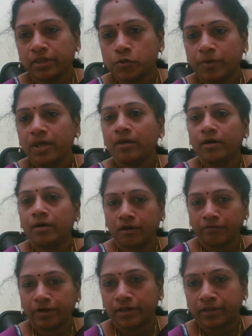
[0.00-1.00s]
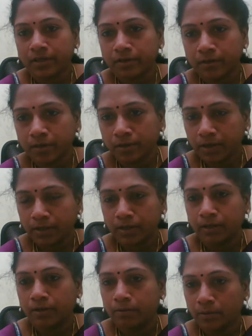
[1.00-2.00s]
should be covered in the
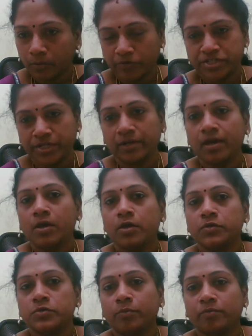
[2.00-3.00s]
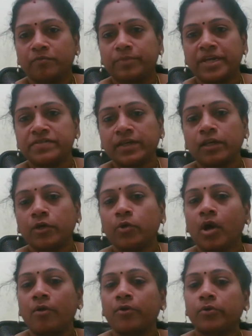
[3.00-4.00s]
question. So basically you
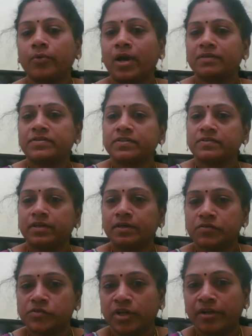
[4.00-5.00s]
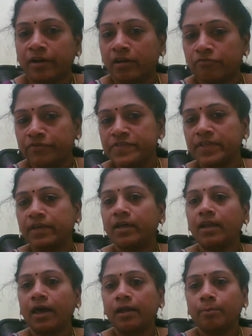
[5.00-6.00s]
have to assess the general physical
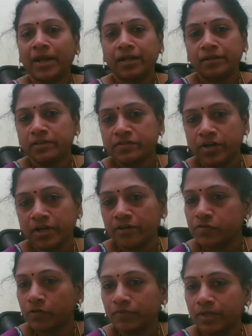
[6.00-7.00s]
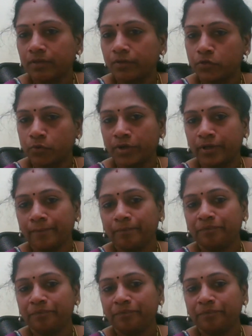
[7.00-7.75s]
and mental status of the donor.